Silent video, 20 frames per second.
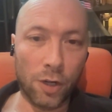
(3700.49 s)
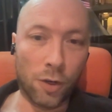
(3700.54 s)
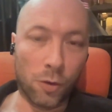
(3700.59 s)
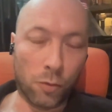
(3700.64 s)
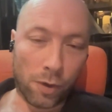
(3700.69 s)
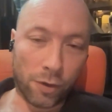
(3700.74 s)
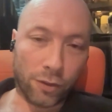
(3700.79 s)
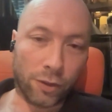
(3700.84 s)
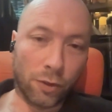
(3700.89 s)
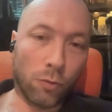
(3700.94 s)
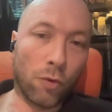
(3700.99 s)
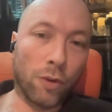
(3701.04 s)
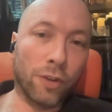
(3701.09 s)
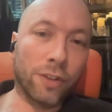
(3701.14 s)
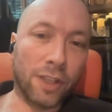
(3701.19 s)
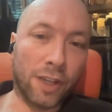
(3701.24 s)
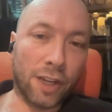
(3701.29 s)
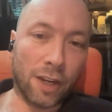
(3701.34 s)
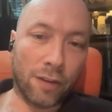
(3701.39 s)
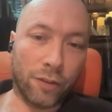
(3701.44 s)
Whereas the ones
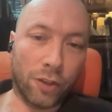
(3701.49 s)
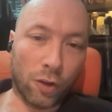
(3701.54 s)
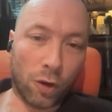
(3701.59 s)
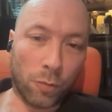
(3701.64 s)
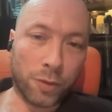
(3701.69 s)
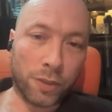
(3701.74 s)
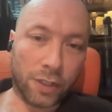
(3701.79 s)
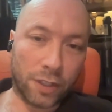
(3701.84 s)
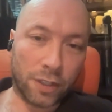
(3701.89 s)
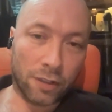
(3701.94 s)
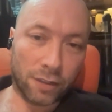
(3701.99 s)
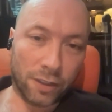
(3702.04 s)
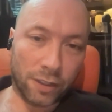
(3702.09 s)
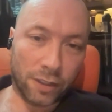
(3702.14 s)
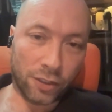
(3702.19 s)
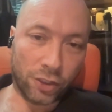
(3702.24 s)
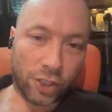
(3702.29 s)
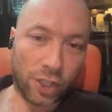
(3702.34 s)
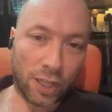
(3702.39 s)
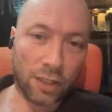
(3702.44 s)
that have the obstacles and the
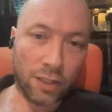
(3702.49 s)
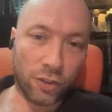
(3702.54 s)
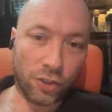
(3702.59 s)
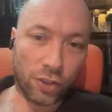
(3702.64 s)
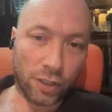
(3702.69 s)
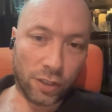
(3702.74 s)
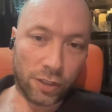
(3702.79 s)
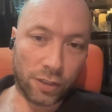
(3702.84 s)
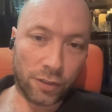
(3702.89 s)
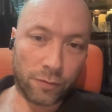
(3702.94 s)
challenges,